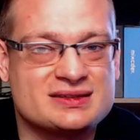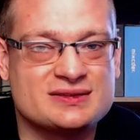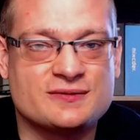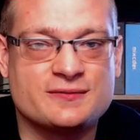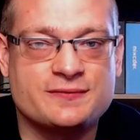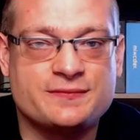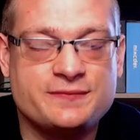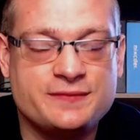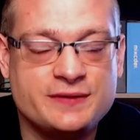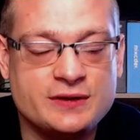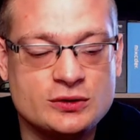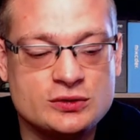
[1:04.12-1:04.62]
It
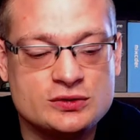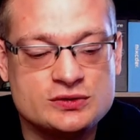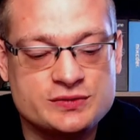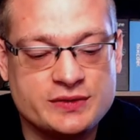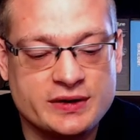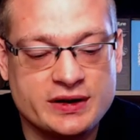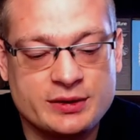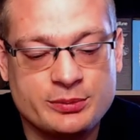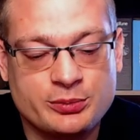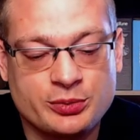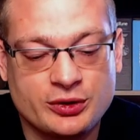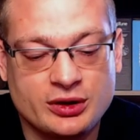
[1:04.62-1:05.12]
feels
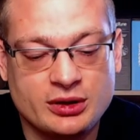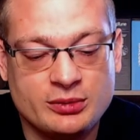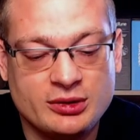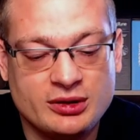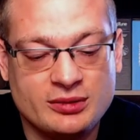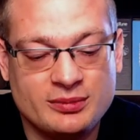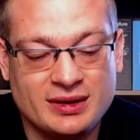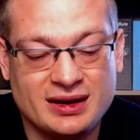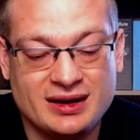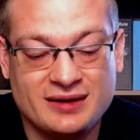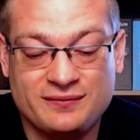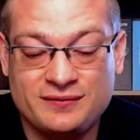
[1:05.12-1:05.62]
very
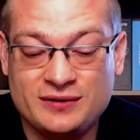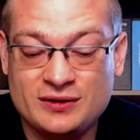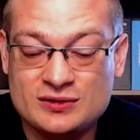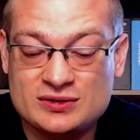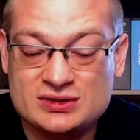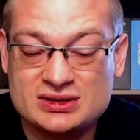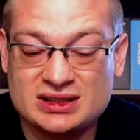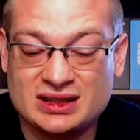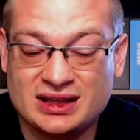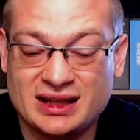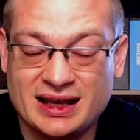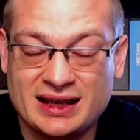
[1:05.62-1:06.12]
premium, and it
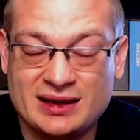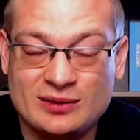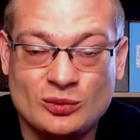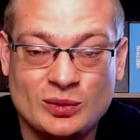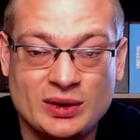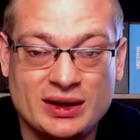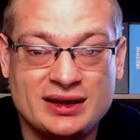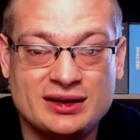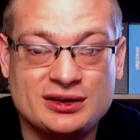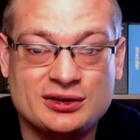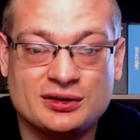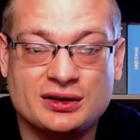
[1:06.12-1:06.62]
feels
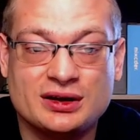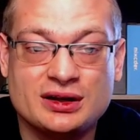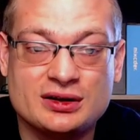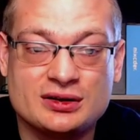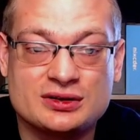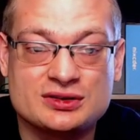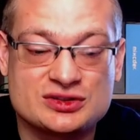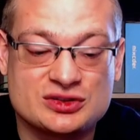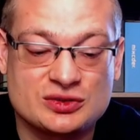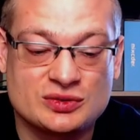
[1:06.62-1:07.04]
lightweight in your ears.